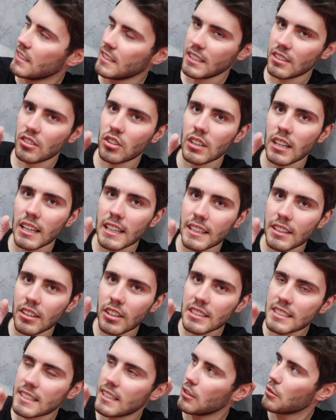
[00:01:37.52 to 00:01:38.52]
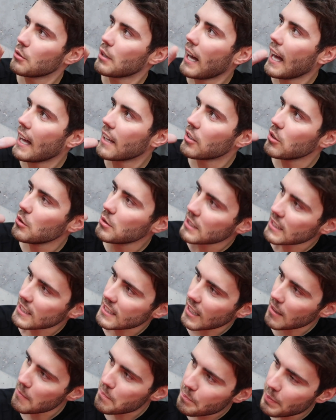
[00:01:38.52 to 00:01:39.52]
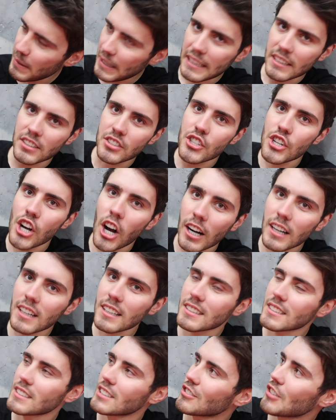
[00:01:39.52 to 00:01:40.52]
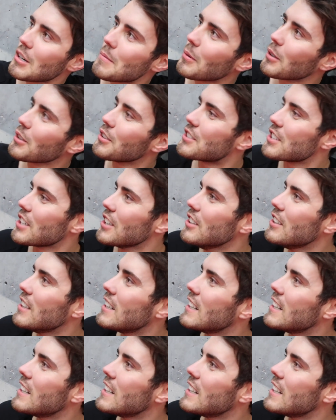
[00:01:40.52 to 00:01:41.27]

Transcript: They're not like nice little handles, it's like big chunks to grip onto.